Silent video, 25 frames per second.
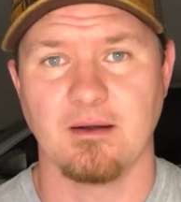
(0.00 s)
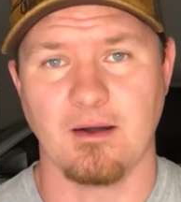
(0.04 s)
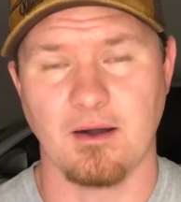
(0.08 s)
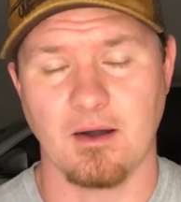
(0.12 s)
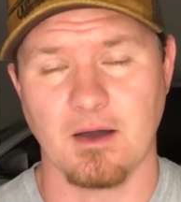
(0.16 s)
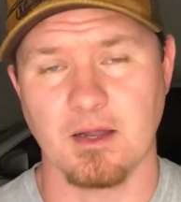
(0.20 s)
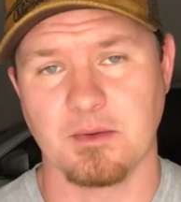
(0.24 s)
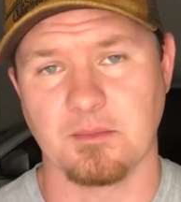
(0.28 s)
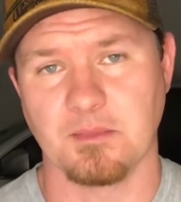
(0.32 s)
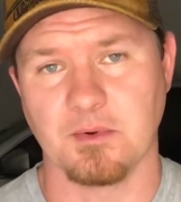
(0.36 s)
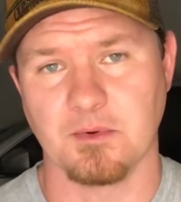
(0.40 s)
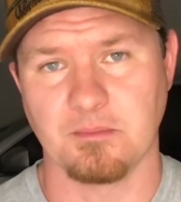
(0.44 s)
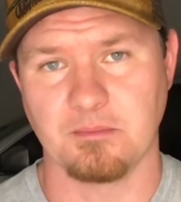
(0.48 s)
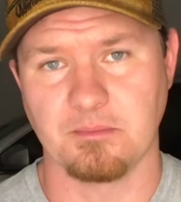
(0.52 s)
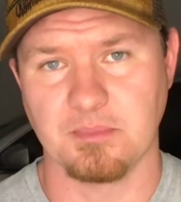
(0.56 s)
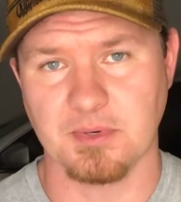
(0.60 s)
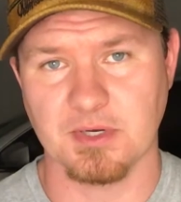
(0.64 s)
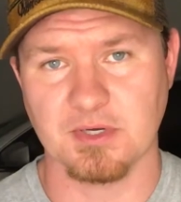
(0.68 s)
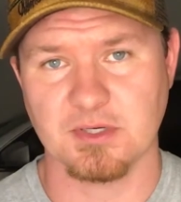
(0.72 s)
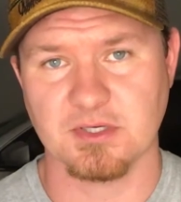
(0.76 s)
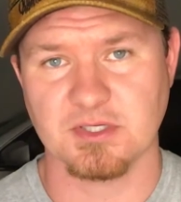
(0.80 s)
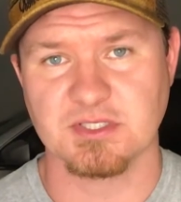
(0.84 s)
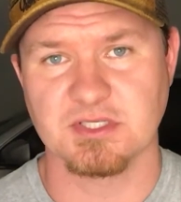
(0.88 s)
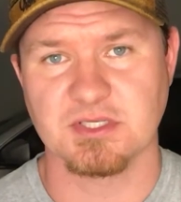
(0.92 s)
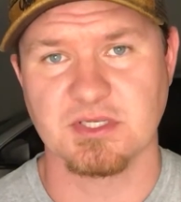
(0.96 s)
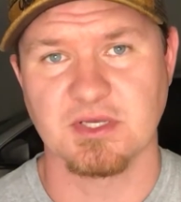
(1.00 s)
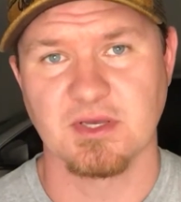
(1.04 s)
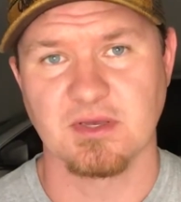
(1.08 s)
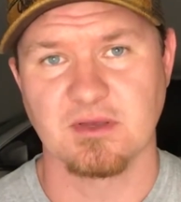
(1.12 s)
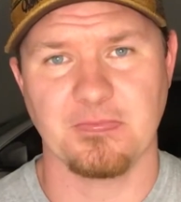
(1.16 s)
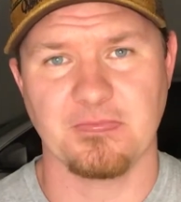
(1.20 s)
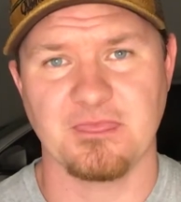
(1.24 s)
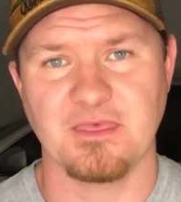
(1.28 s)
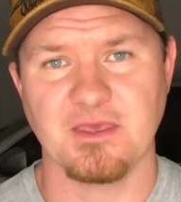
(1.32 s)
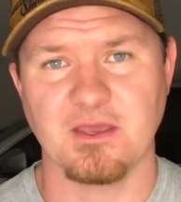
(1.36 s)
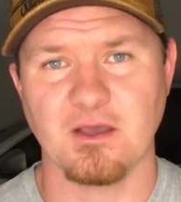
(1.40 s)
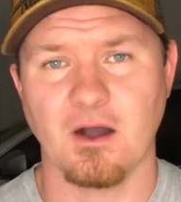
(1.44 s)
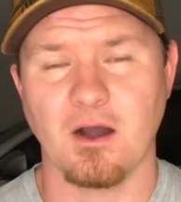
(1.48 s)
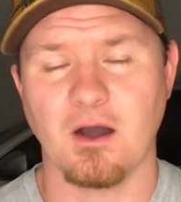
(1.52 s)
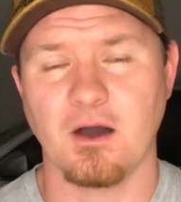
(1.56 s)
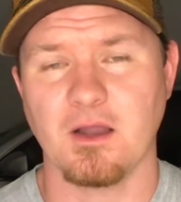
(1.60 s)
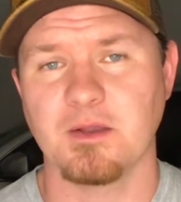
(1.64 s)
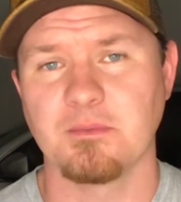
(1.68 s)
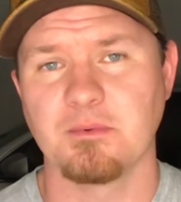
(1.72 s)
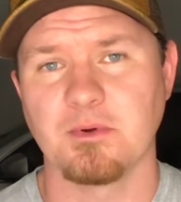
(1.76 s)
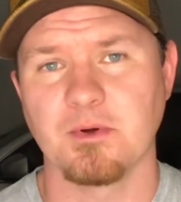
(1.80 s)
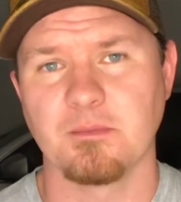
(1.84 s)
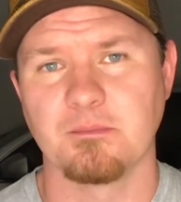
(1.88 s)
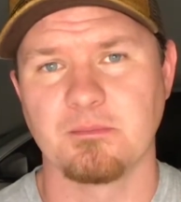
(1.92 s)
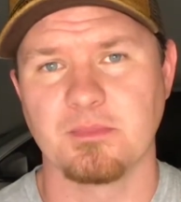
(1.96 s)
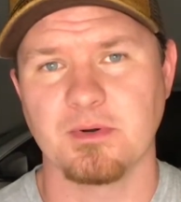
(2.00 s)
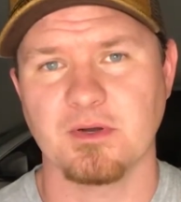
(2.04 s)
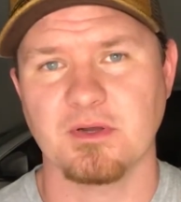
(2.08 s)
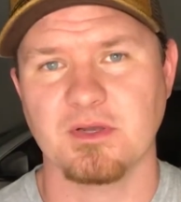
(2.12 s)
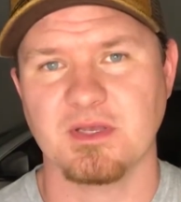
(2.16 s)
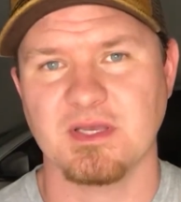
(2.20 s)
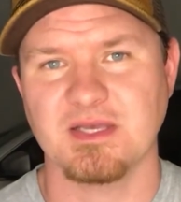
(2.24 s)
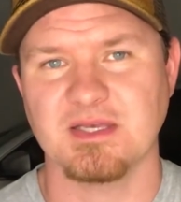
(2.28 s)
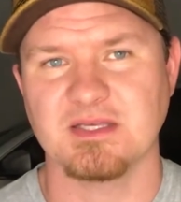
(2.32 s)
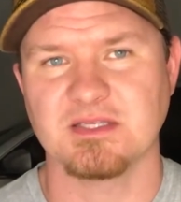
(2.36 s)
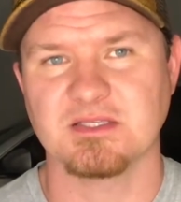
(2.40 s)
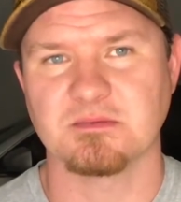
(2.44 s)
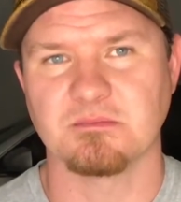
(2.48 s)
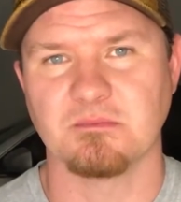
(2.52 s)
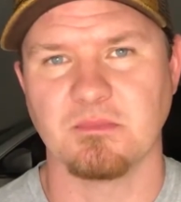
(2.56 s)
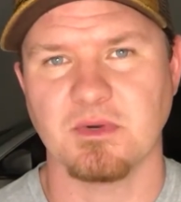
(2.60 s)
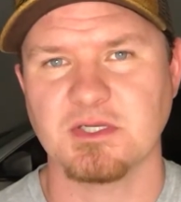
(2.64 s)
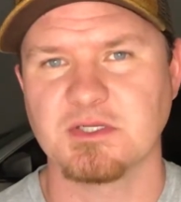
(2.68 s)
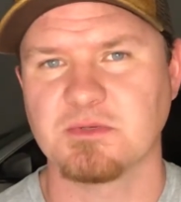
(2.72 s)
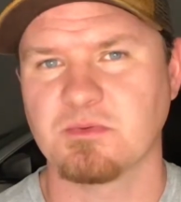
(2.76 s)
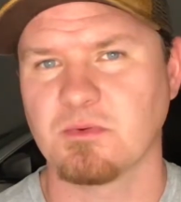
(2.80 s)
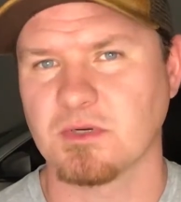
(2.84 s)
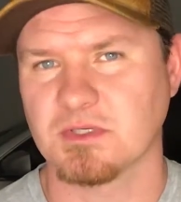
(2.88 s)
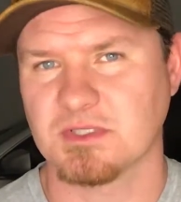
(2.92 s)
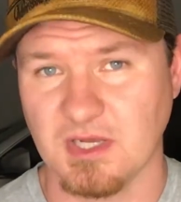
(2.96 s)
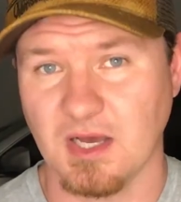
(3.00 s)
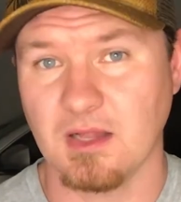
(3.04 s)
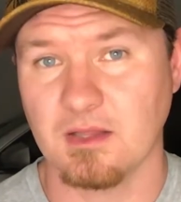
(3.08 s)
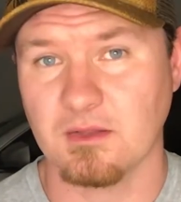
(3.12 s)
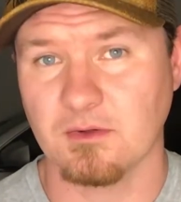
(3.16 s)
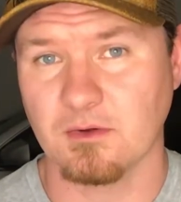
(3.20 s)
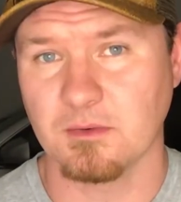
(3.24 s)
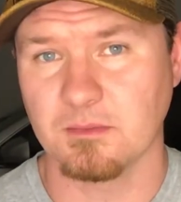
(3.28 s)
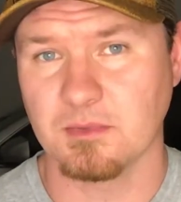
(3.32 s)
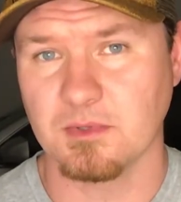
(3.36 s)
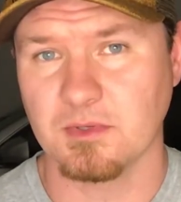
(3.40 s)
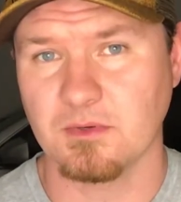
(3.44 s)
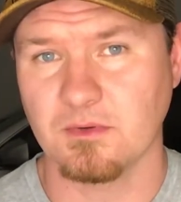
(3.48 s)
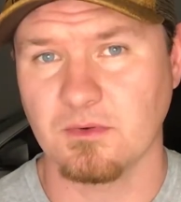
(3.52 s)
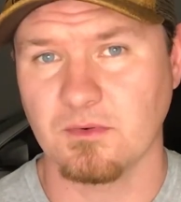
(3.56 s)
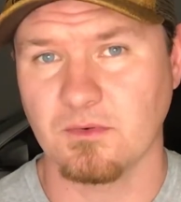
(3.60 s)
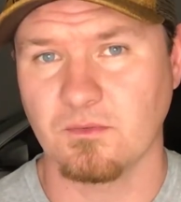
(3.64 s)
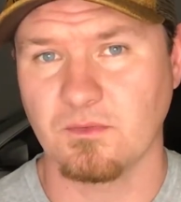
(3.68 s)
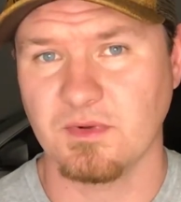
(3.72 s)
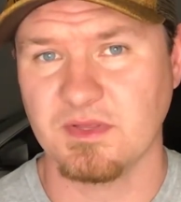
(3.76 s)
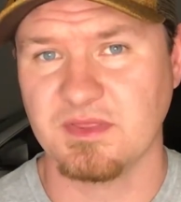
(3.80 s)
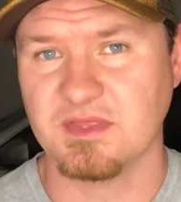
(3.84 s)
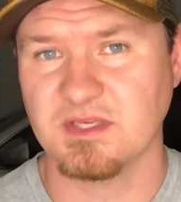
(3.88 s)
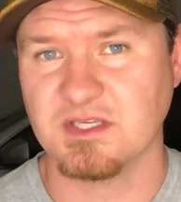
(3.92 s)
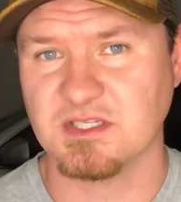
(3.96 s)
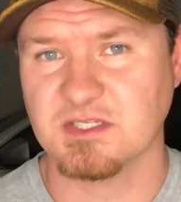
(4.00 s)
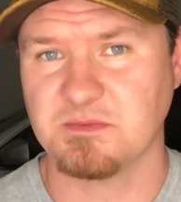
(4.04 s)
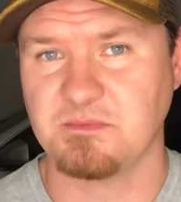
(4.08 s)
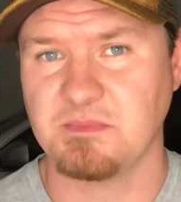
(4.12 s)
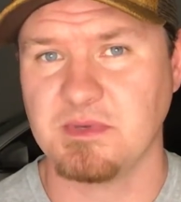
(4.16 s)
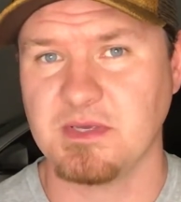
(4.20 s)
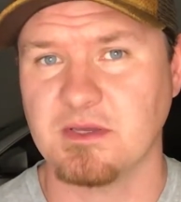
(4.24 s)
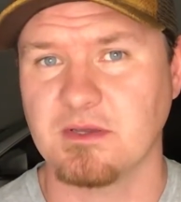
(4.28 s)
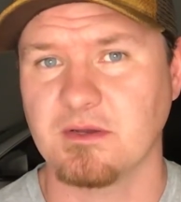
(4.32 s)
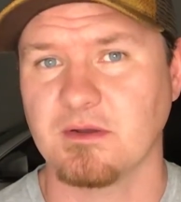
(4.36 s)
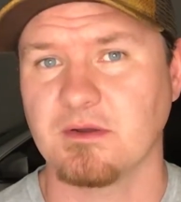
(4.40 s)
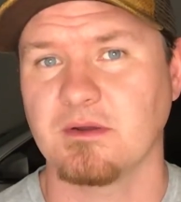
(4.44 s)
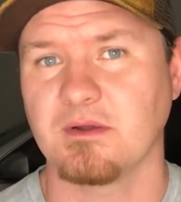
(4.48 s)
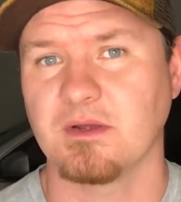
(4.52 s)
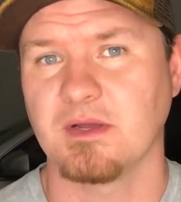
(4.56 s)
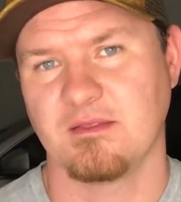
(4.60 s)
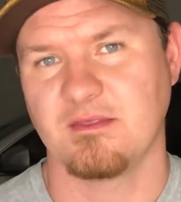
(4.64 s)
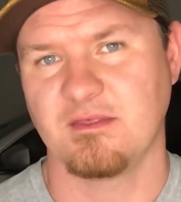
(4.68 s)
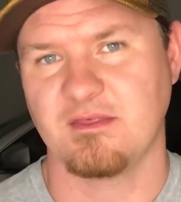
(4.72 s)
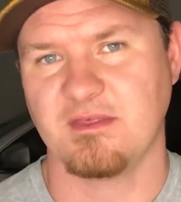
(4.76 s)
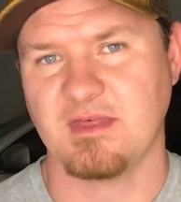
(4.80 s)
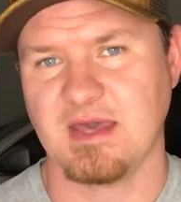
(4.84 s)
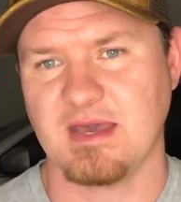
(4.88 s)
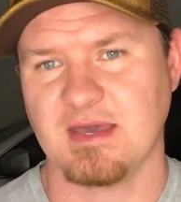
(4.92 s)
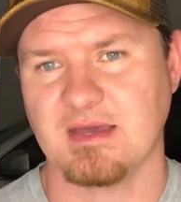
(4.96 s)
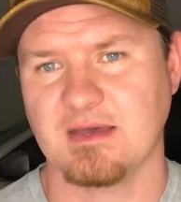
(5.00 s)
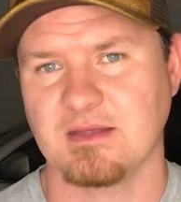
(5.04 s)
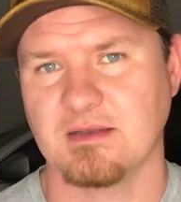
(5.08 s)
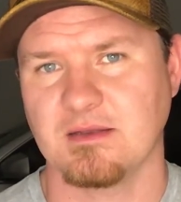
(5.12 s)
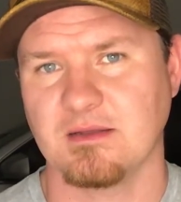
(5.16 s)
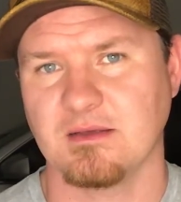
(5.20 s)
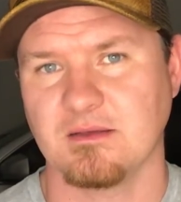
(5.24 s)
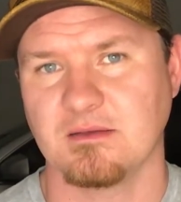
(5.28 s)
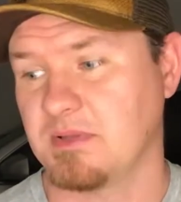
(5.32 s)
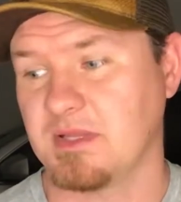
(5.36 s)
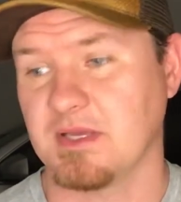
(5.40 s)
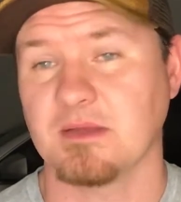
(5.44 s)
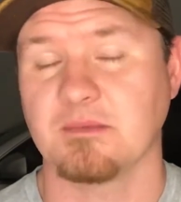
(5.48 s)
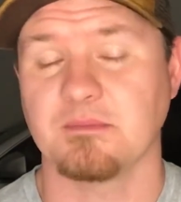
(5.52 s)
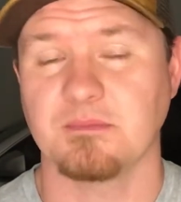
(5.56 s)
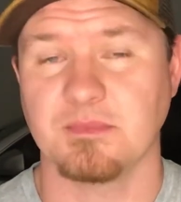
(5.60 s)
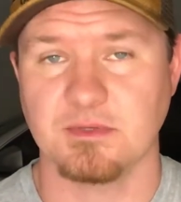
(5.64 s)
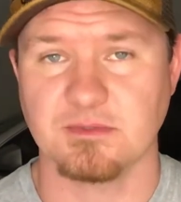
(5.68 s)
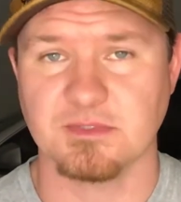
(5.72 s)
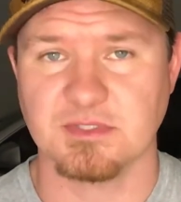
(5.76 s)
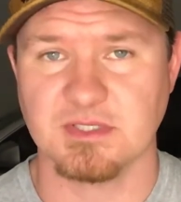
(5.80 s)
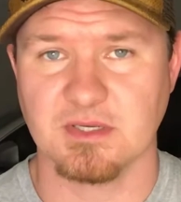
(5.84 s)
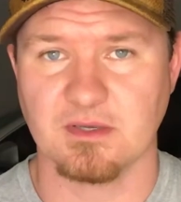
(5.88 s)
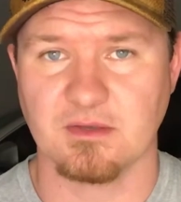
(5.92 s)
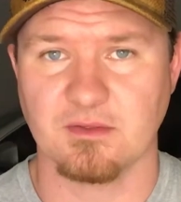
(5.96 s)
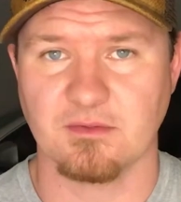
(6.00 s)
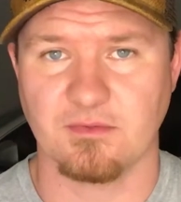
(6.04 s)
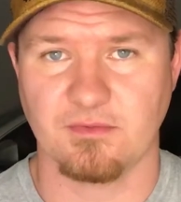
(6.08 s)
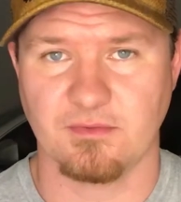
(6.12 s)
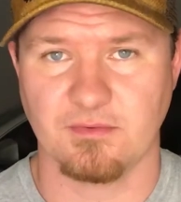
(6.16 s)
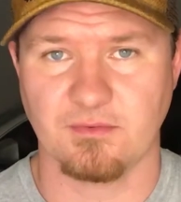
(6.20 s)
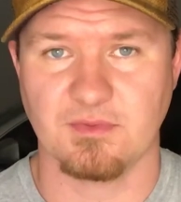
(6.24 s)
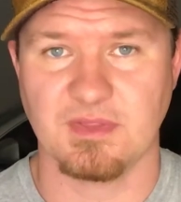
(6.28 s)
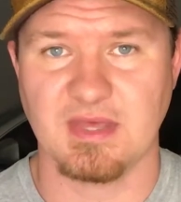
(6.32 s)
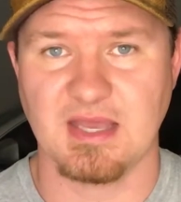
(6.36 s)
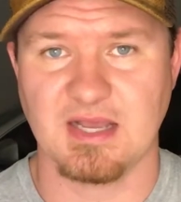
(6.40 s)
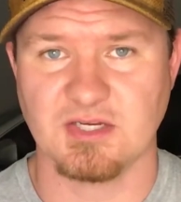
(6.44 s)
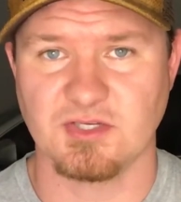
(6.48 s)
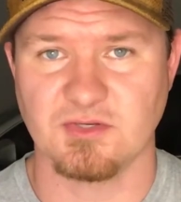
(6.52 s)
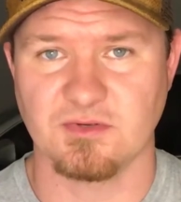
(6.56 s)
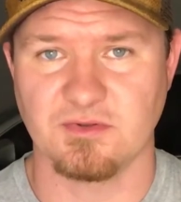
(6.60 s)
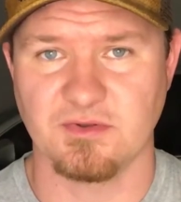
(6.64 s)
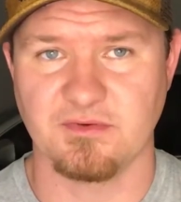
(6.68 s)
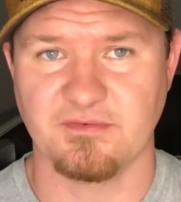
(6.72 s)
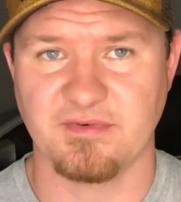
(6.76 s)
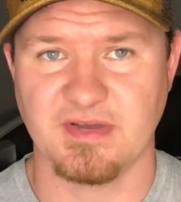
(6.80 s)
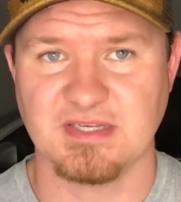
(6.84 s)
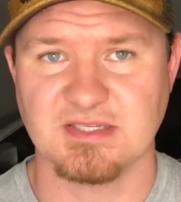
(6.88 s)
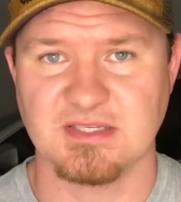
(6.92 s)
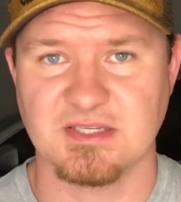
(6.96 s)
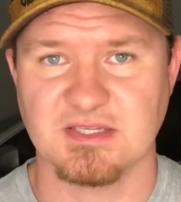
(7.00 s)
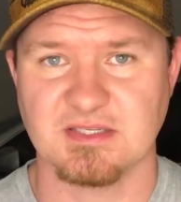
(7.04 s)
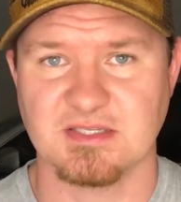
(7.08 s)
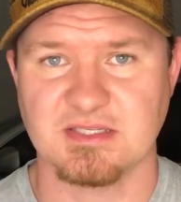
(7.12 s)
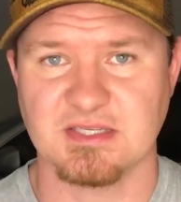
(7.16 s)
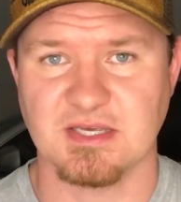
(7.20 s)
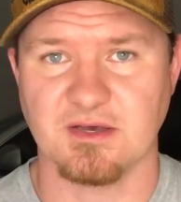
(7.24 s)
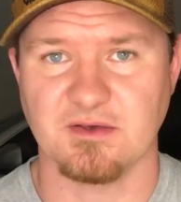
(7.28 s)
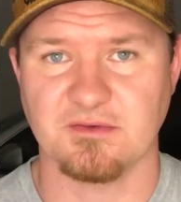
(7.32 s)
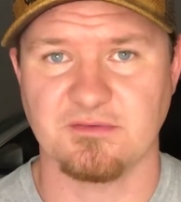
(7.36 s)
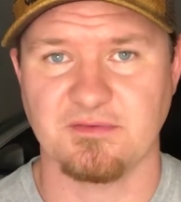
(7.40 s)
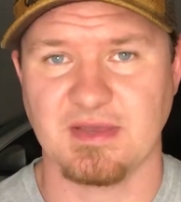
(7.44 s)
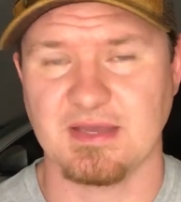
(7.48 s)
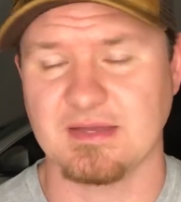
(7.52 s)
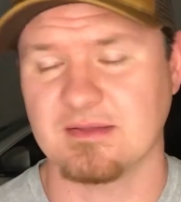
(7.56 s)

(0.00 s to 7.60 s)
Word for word: Audible books. The Audible book is much more tolerable with this speaker than playing music through the actual device itself.